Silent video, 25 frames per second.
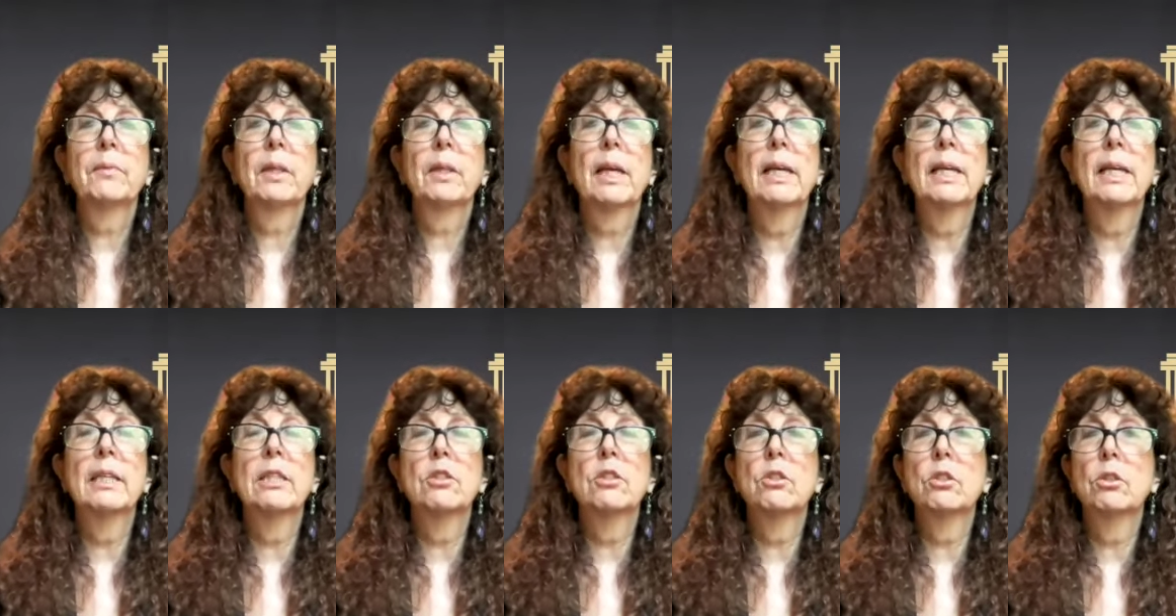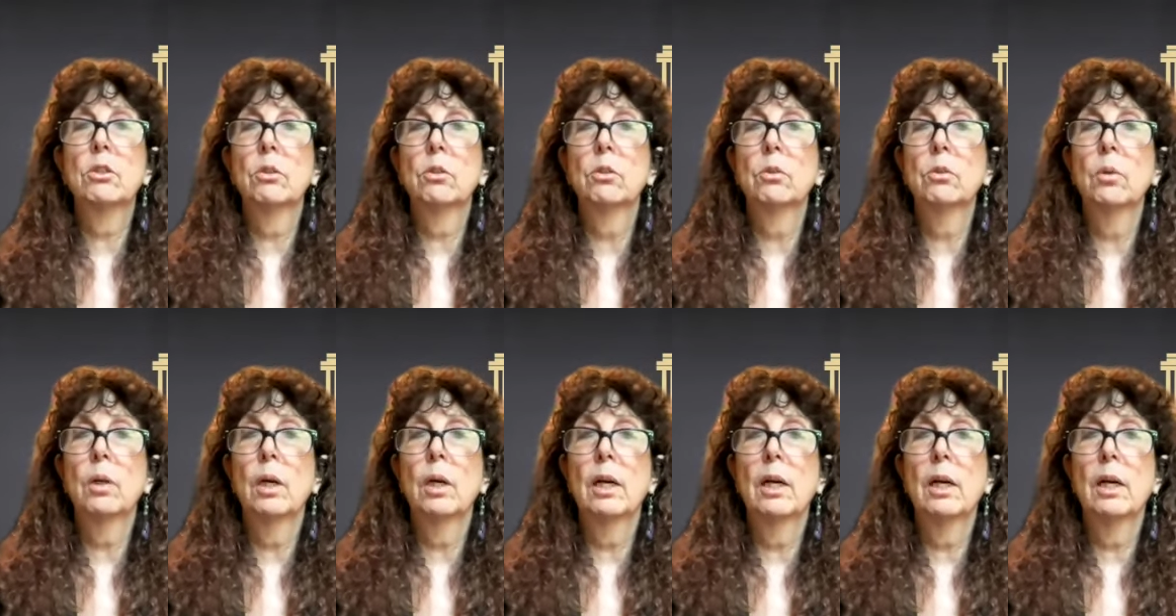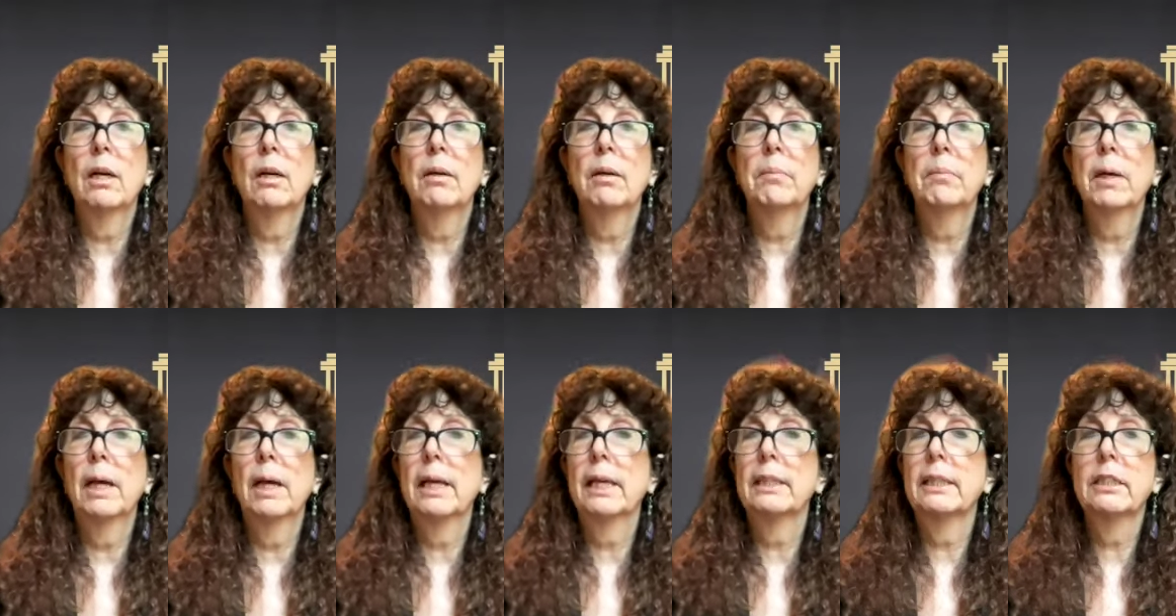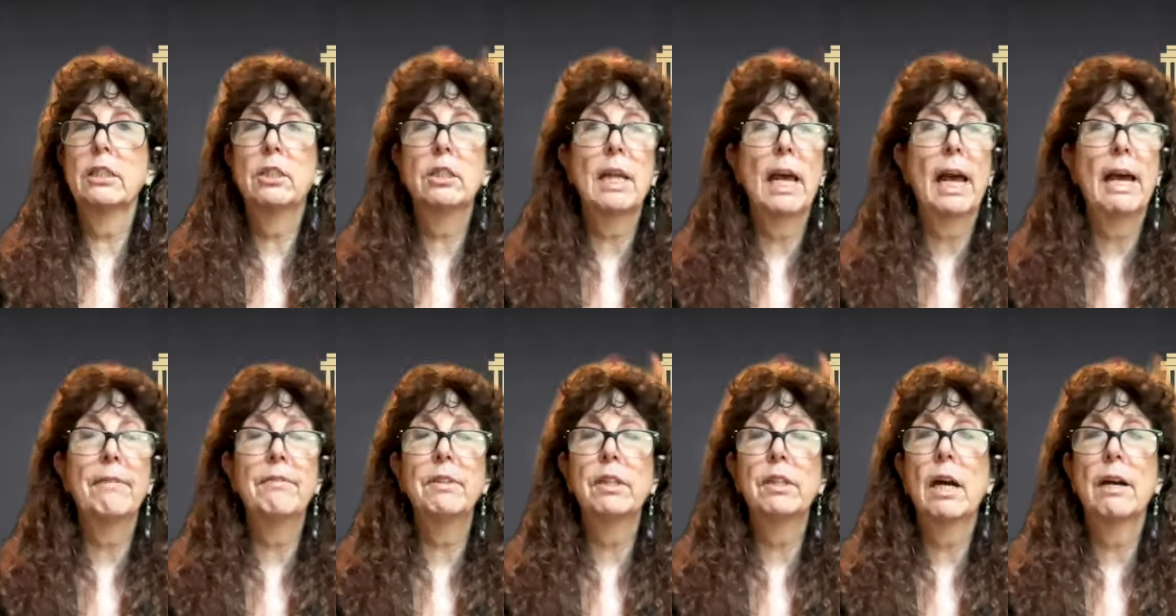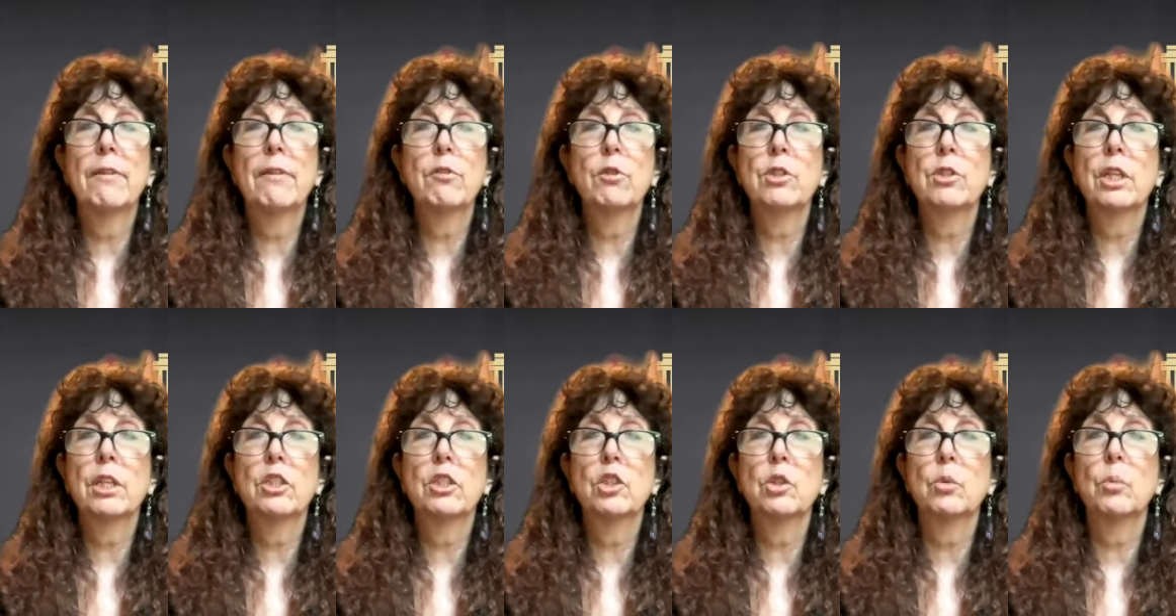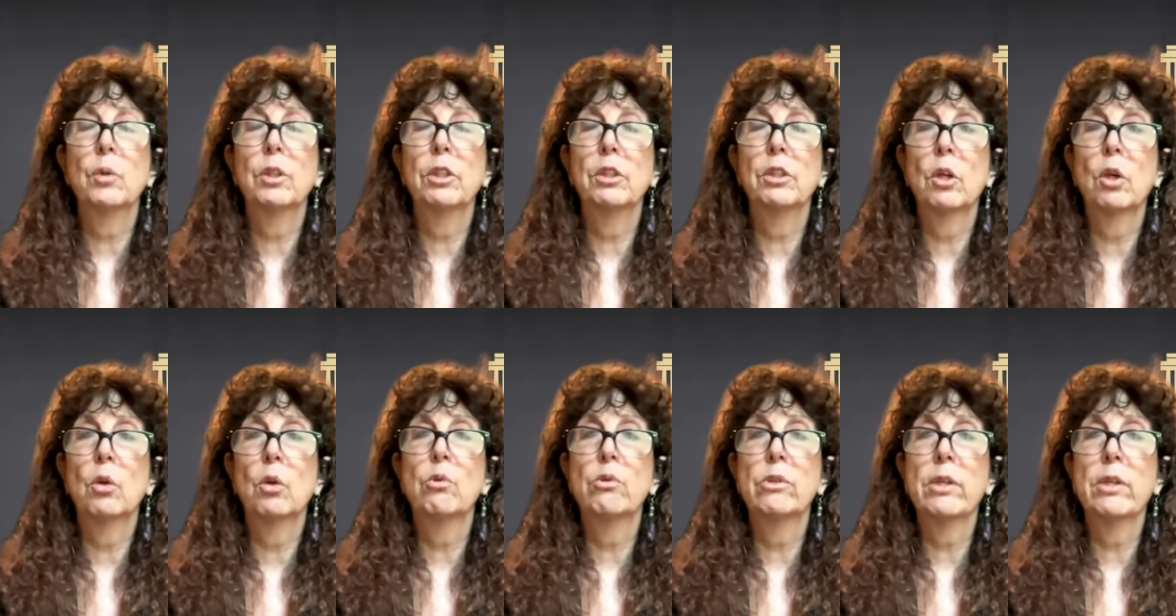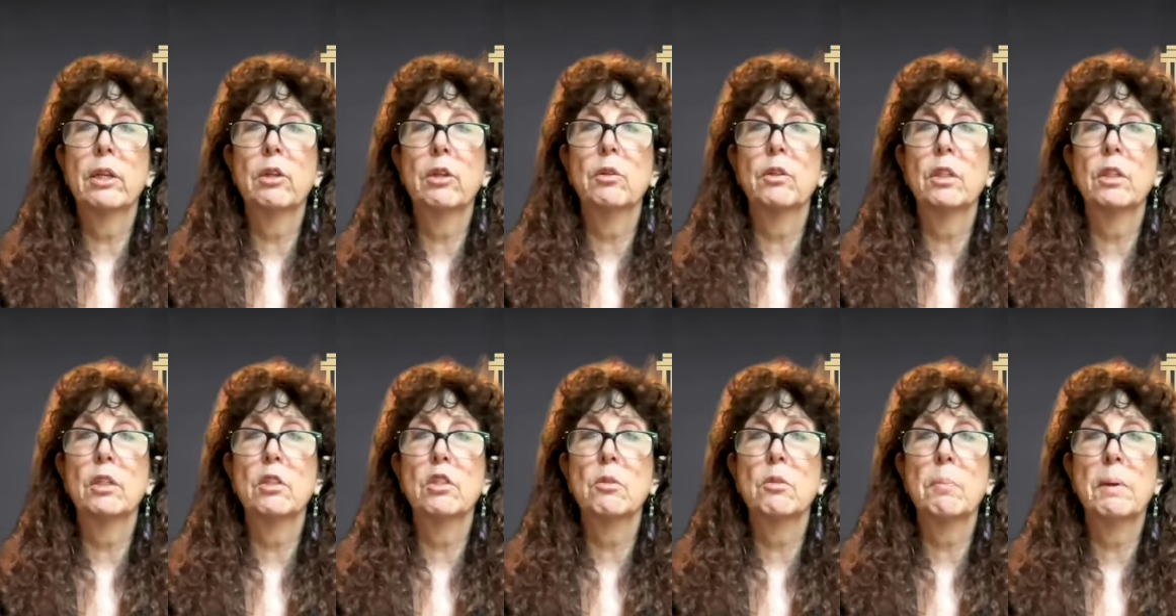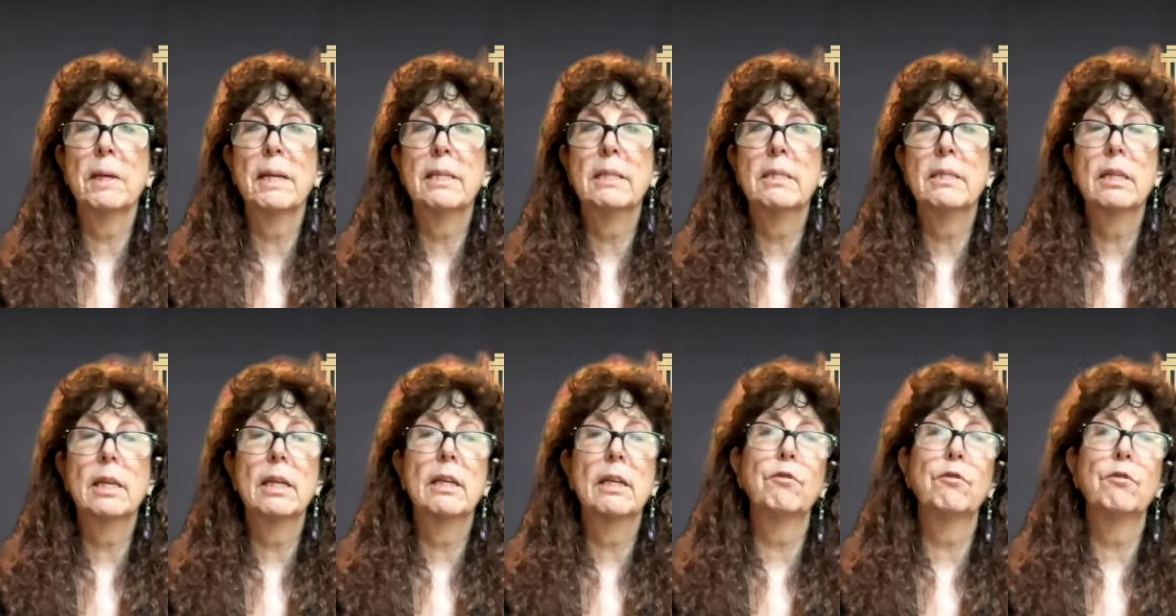and to, um, to have a conversation with those that are in the space.